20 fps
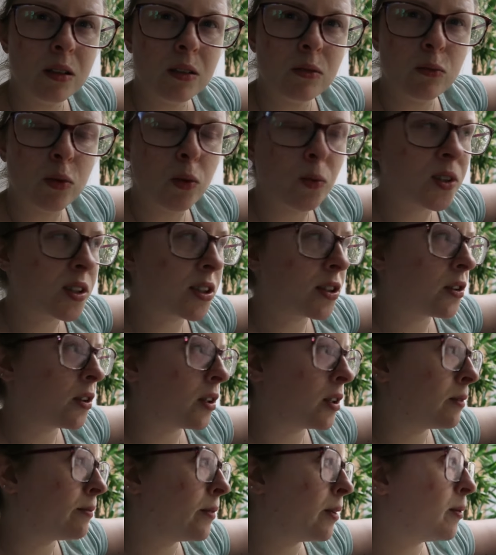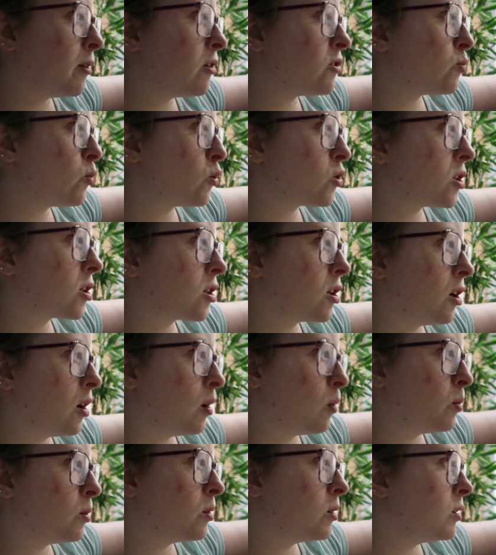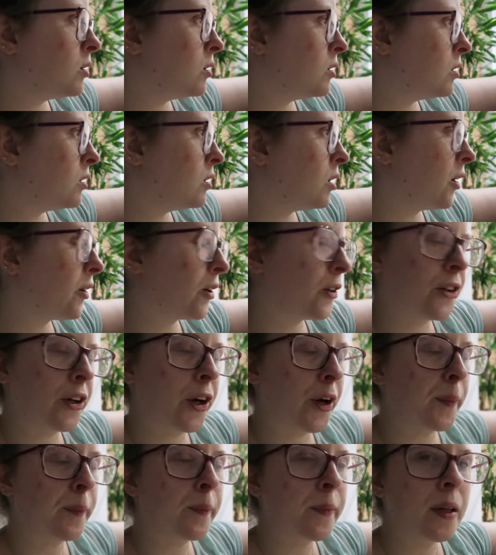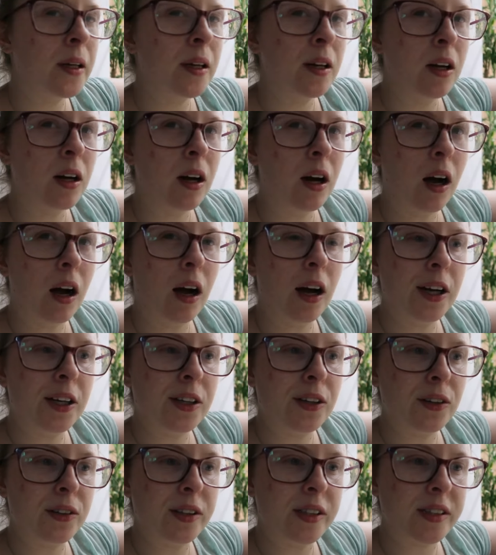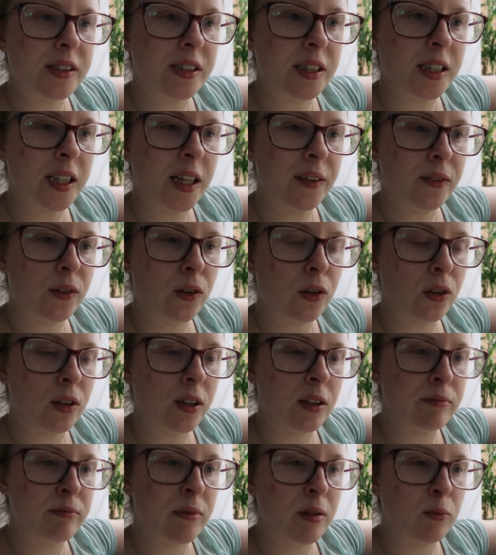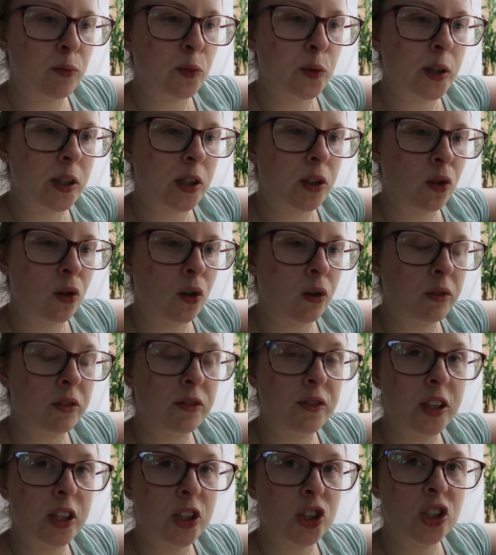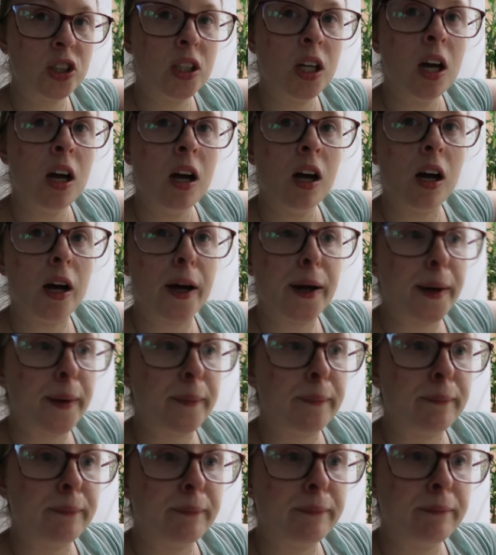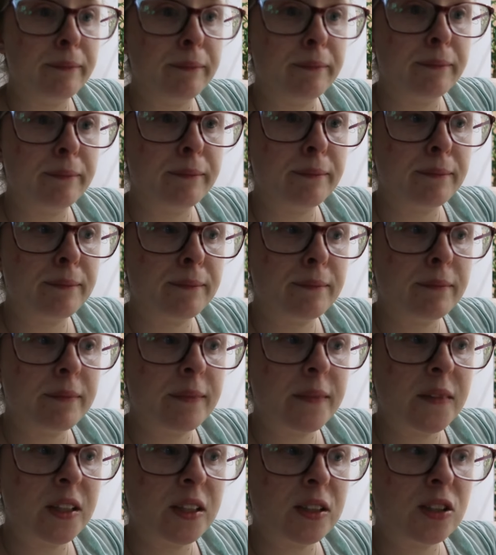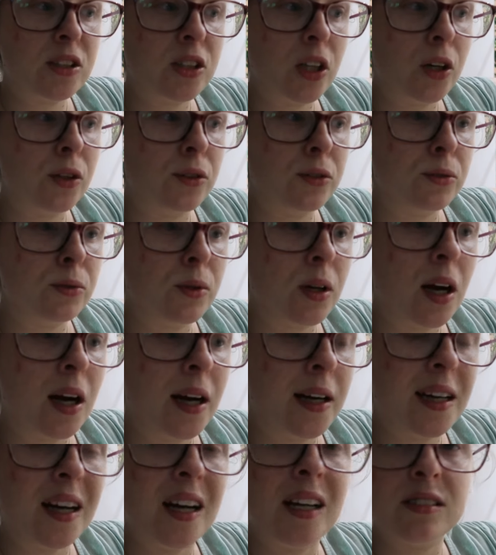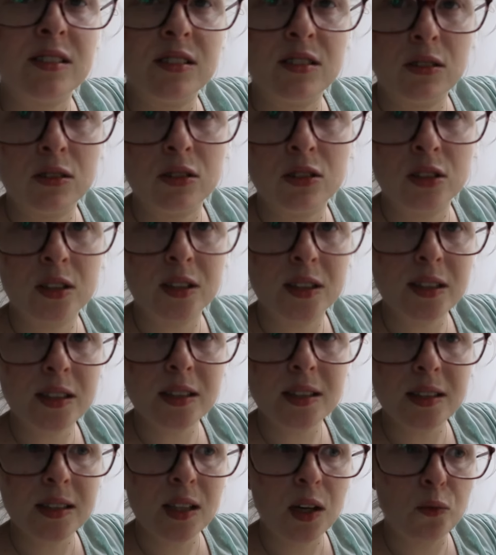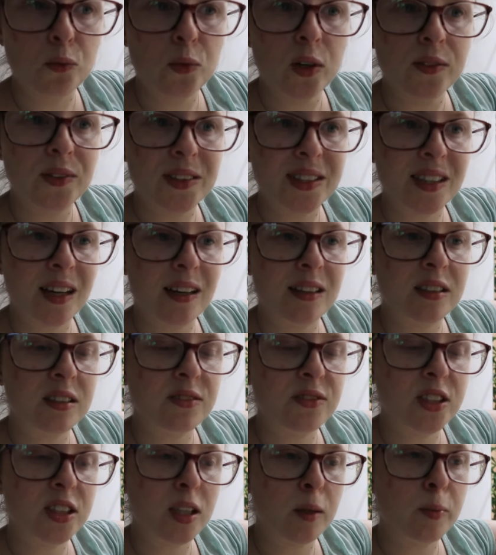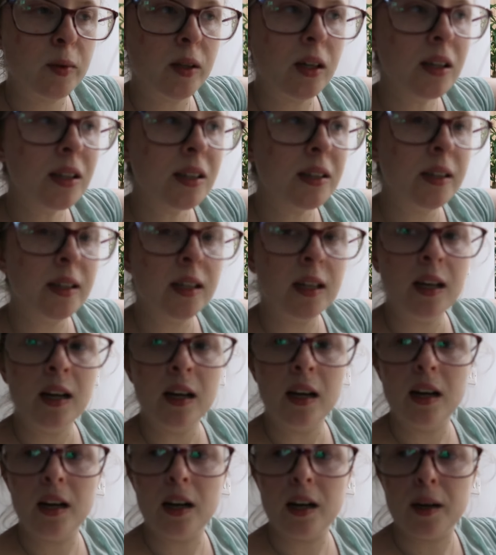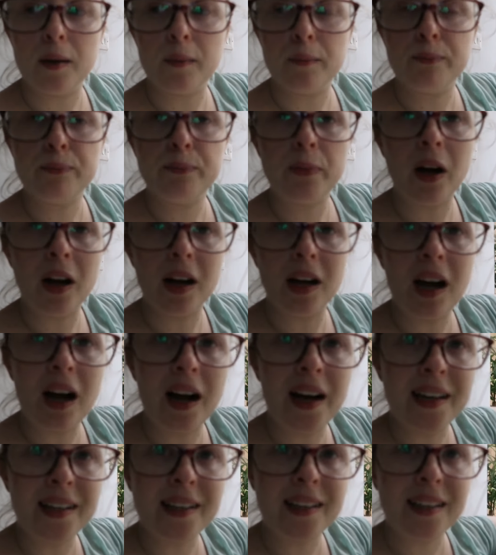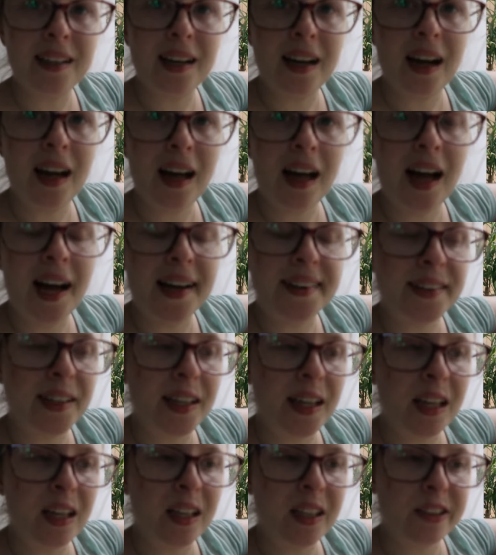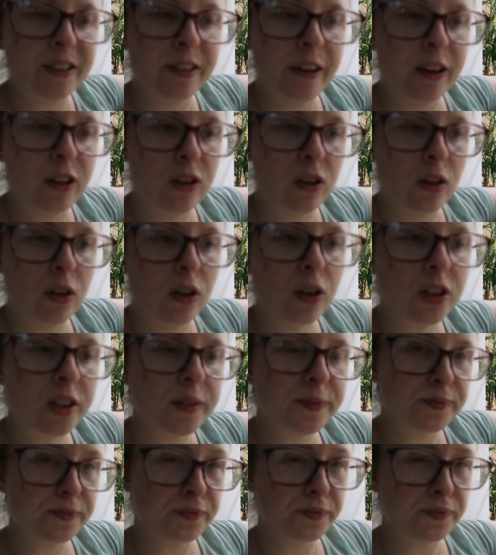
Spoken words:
What was I doing? Maybe I was washing up. I don't know. I honestly have got a memory of a fish. So I had sausages with a salad for supper, but I had it at like 9 o'clock.